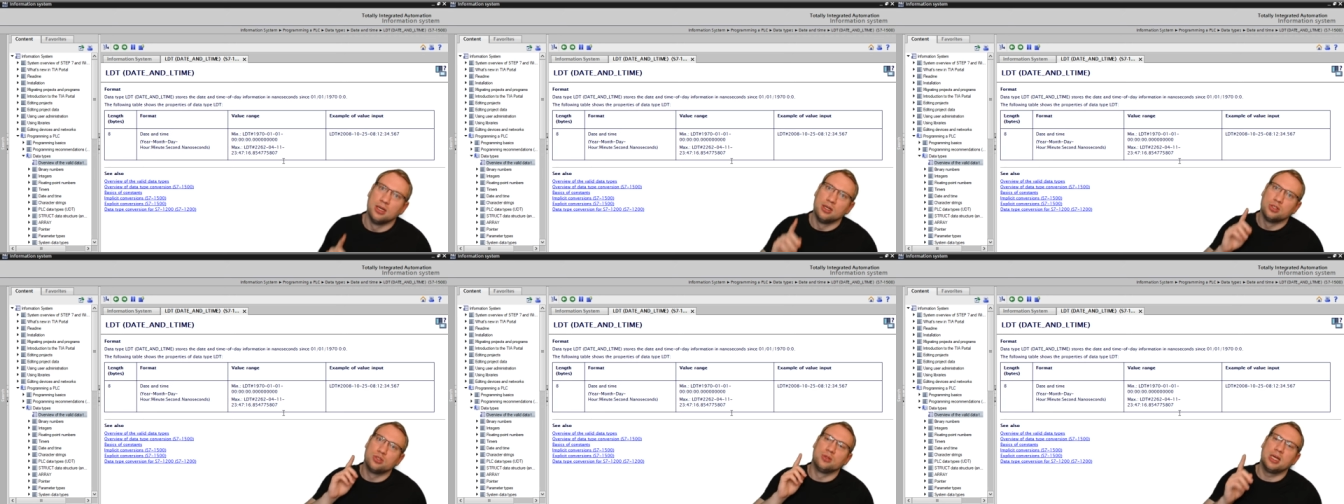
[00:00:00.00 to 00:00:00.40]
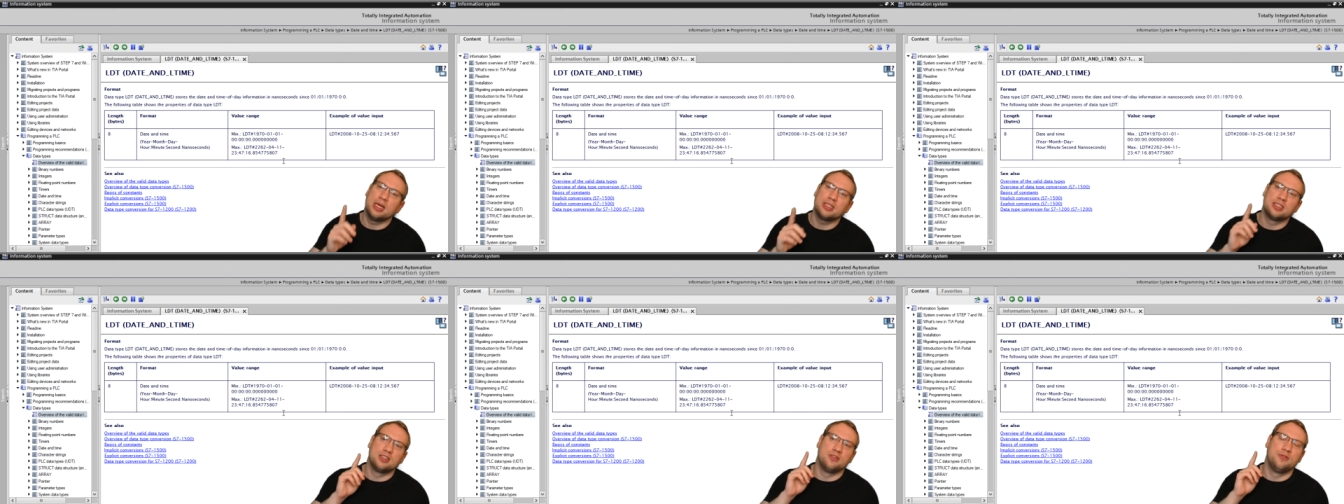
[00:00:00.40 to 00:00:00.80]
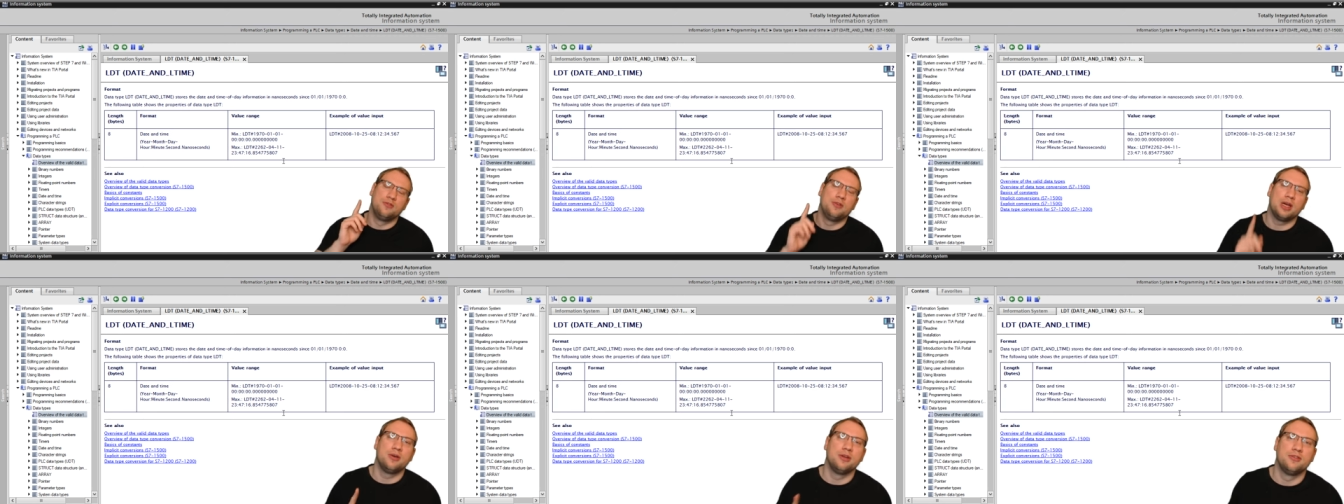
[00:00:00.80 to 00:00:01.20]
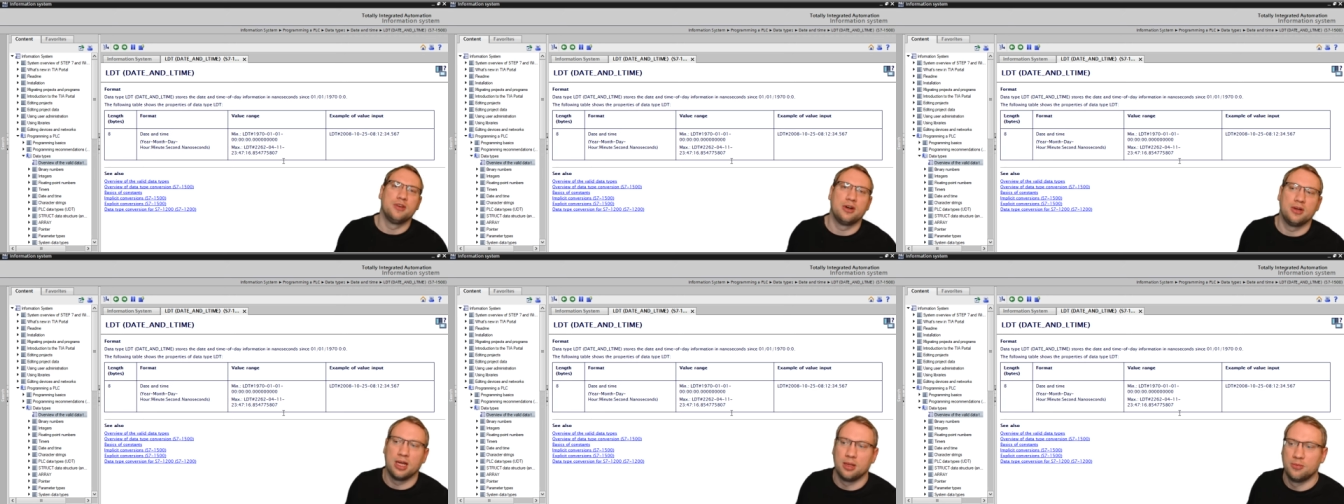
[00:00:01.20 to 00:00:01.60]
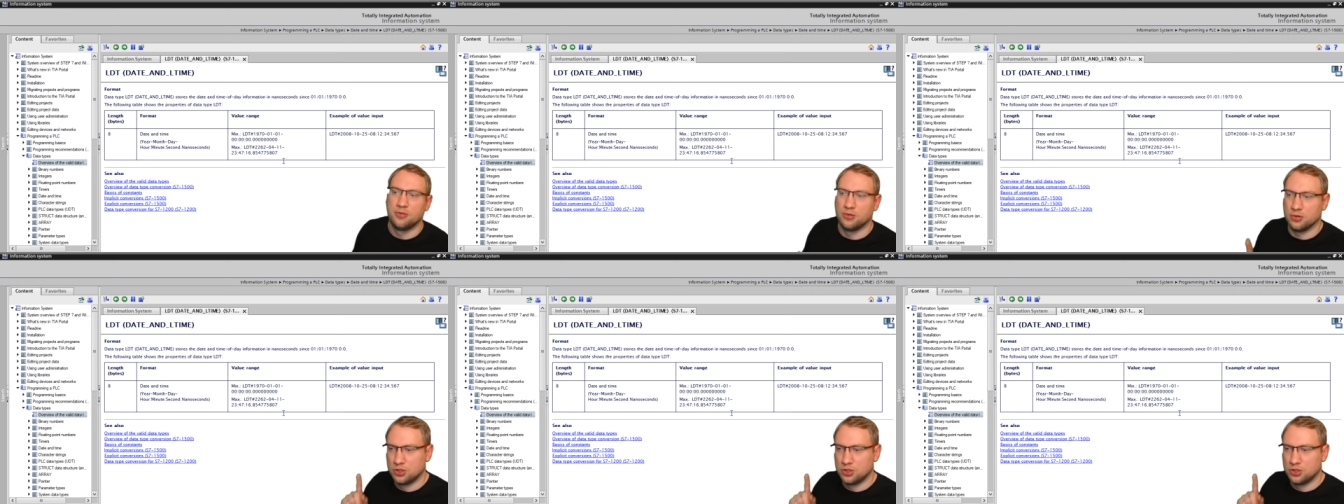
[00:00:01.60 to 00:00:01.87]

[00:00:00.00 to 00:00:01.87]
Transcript: So that's very, very helpful.